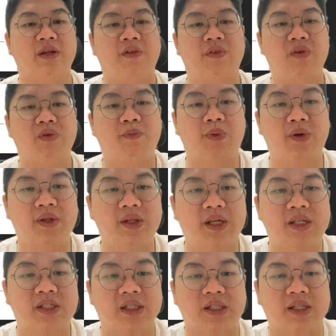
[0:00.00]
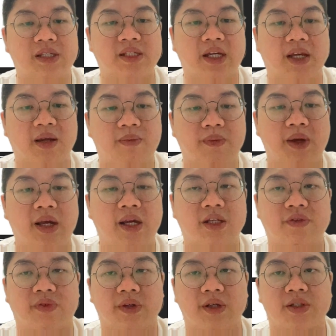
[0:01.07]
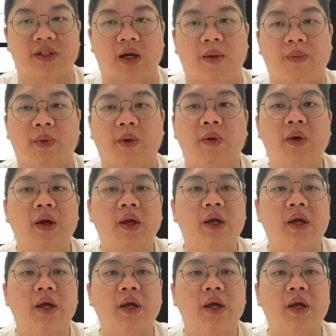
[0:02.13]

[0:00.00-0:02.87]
If you put these in the second page, for example,